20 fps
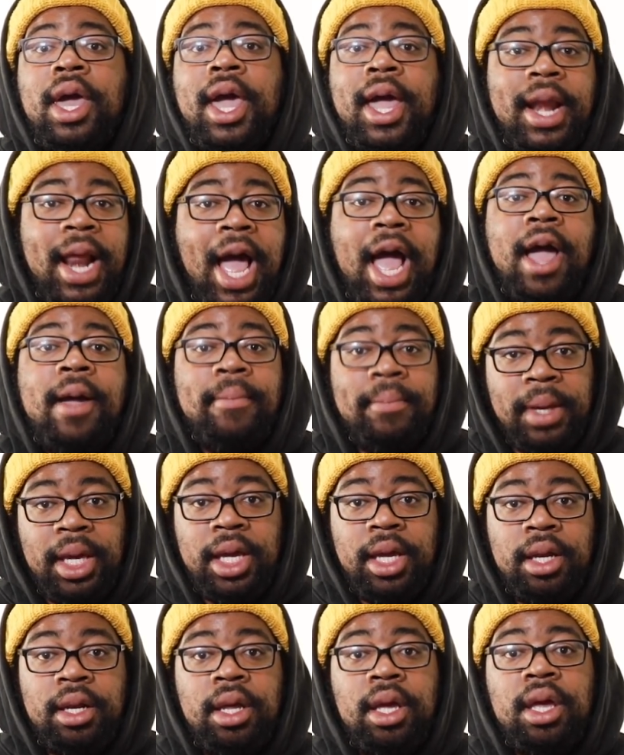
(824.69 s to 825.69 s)
And I
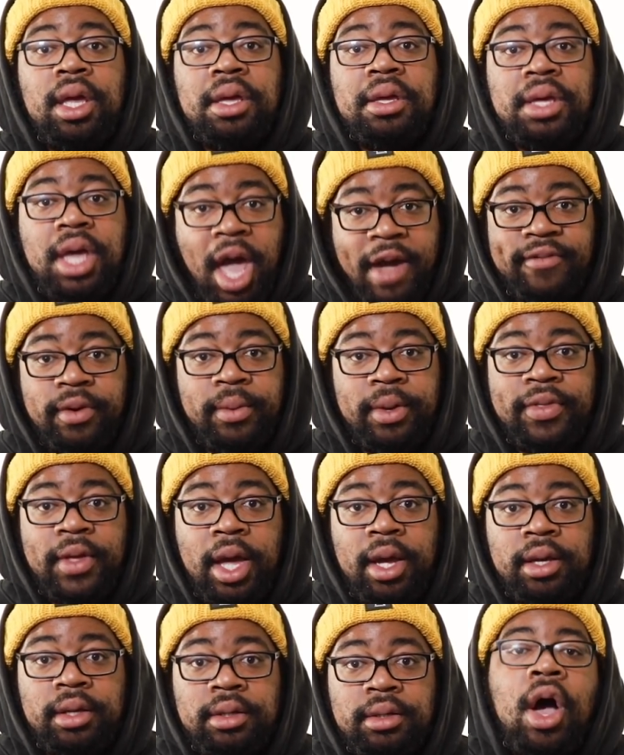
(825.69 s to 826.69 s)
mean
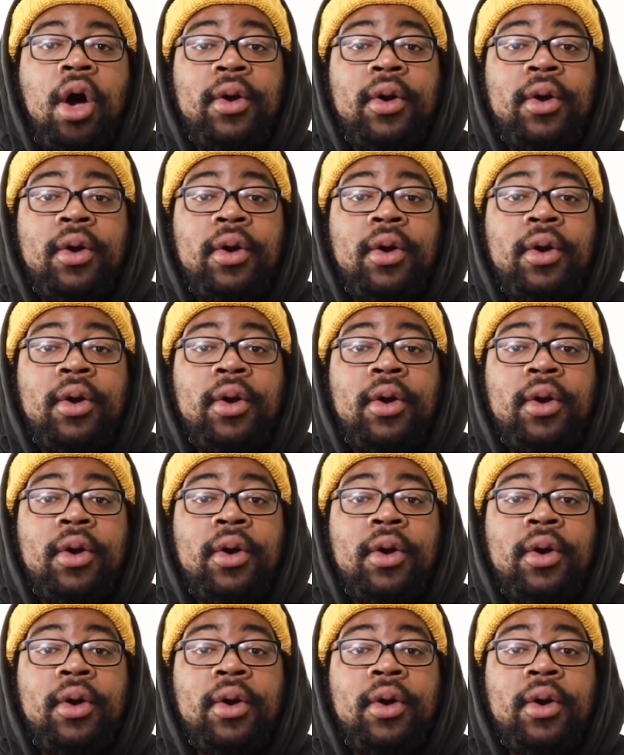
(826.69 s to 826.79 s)
everything.